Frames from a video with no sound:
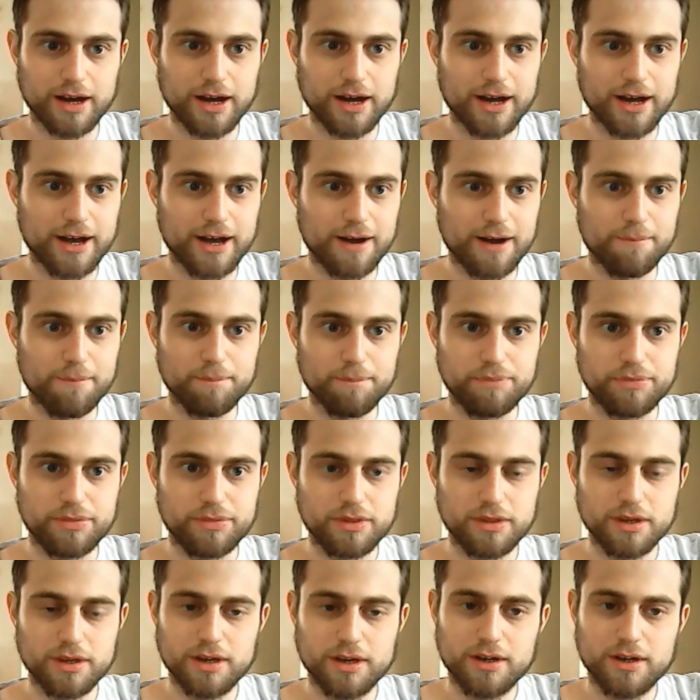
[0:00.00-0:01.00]
Um
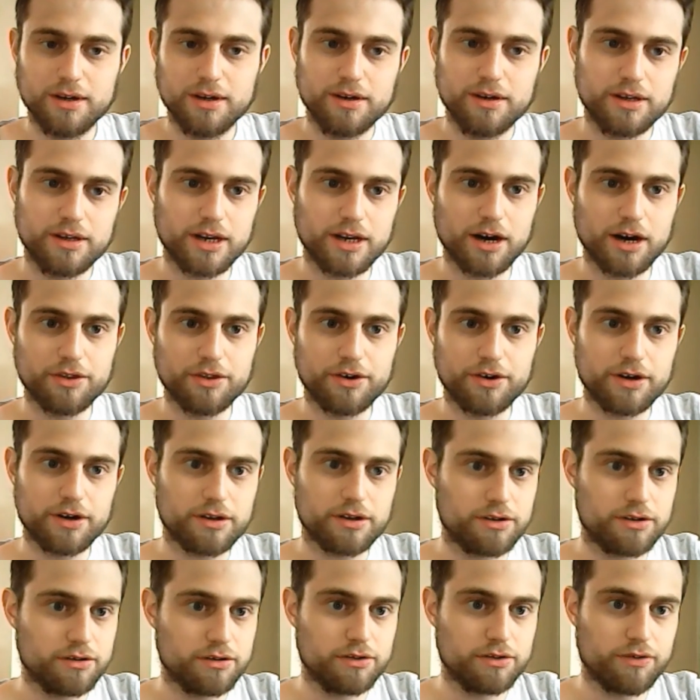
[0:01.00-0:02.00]
you know, there
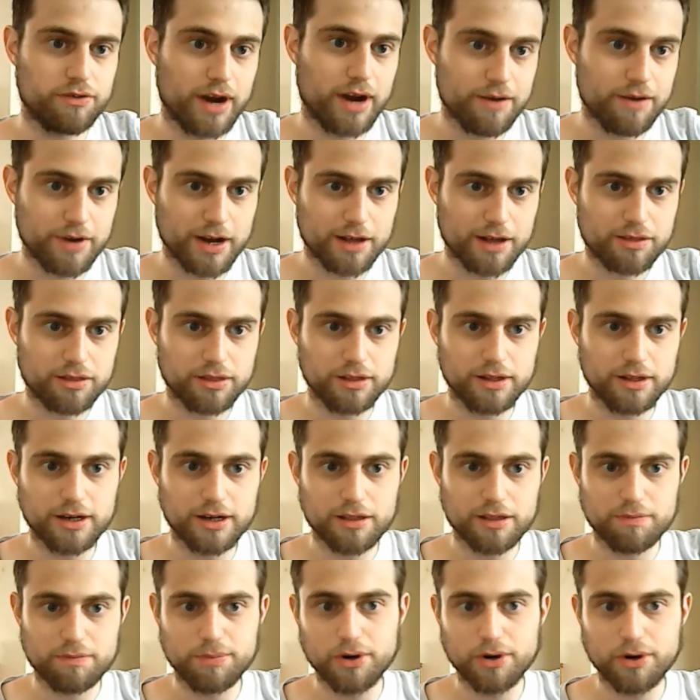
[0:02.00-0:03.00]
are great
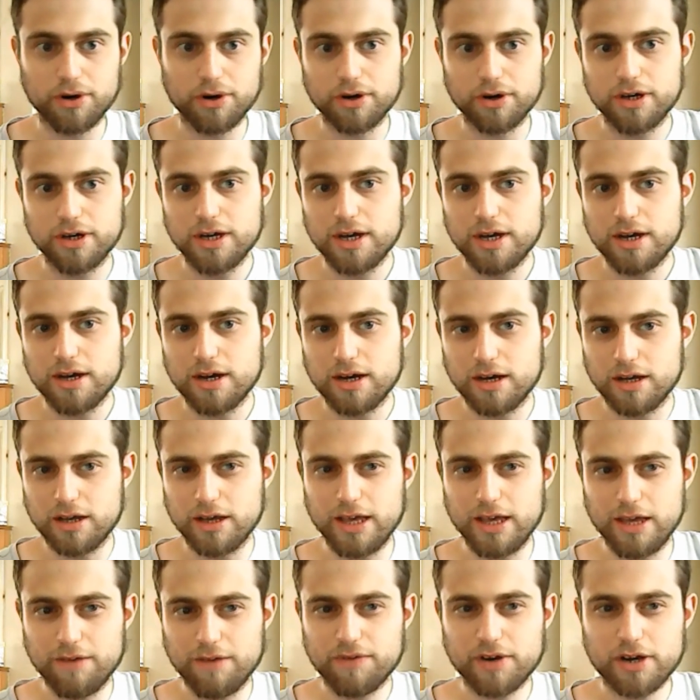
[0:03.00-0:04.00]
wrestlers but
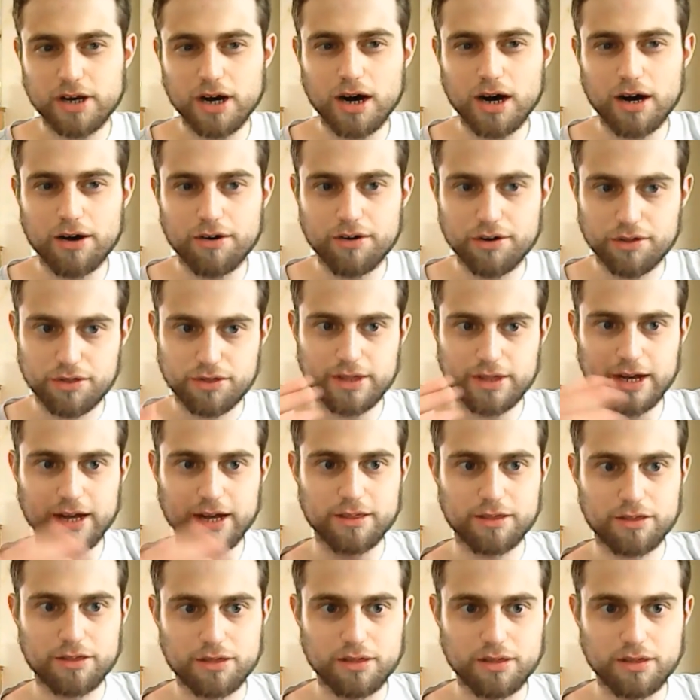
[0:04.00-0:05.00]
Ethan Carter
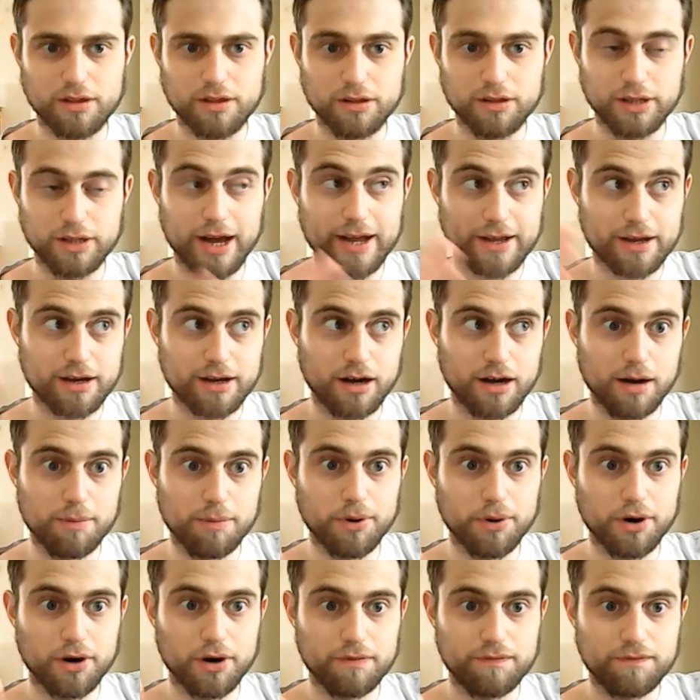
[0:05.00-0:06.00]
stands like
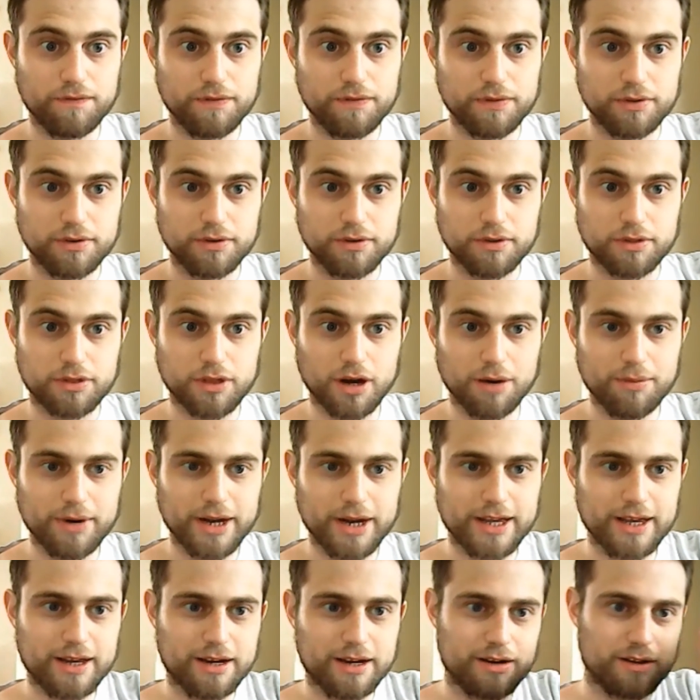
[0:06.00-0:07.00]
above so
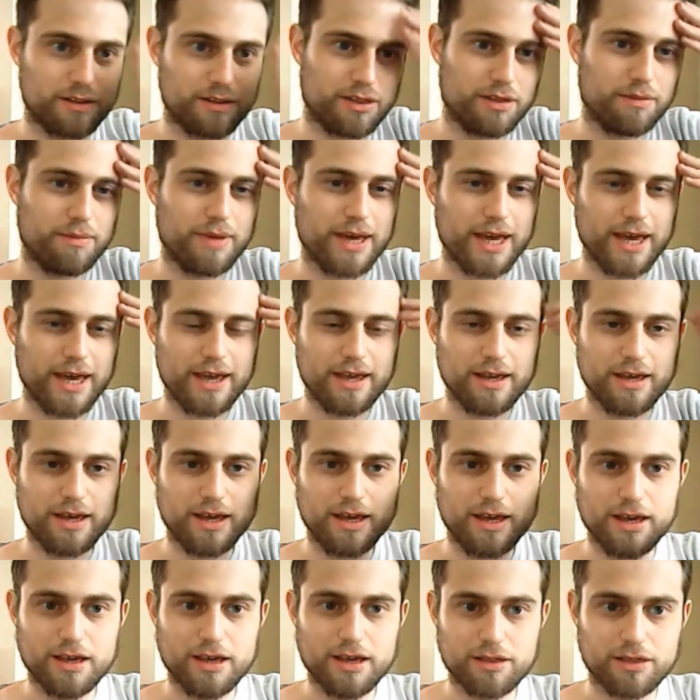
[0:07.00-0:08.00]
many and to me
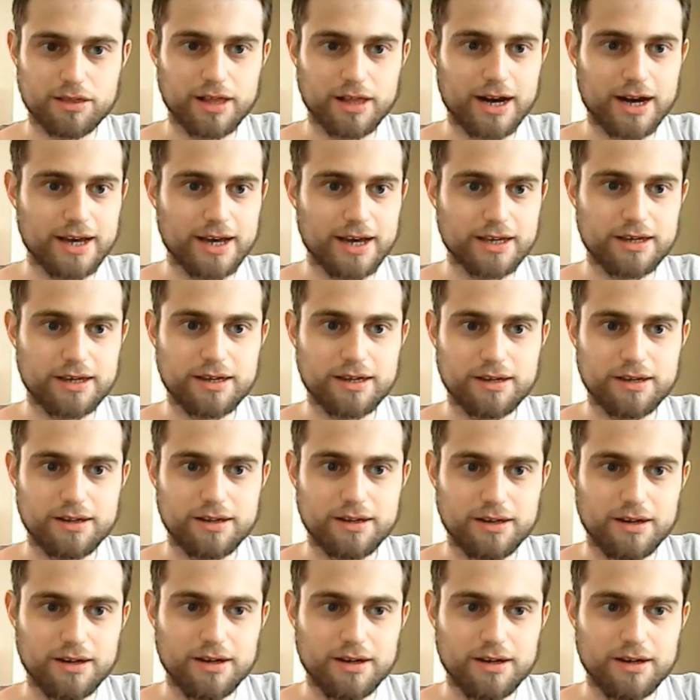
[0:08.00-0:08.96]
he is like